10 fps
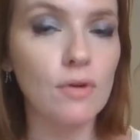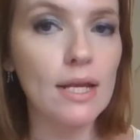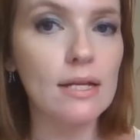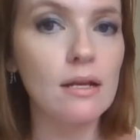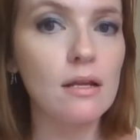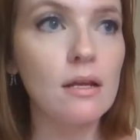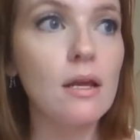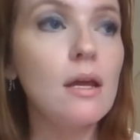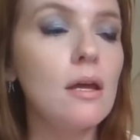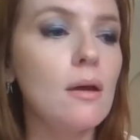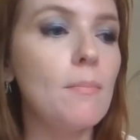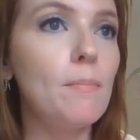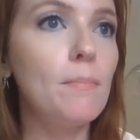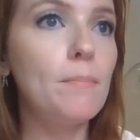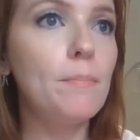right?
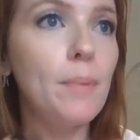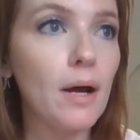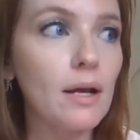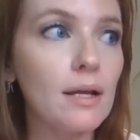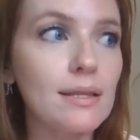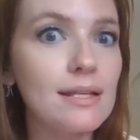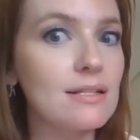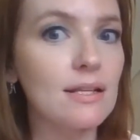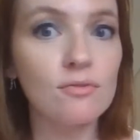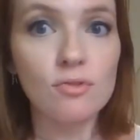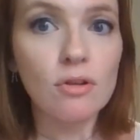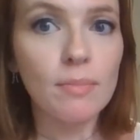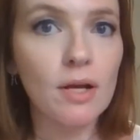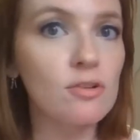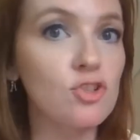But things like
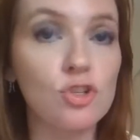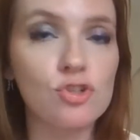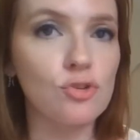granola bars,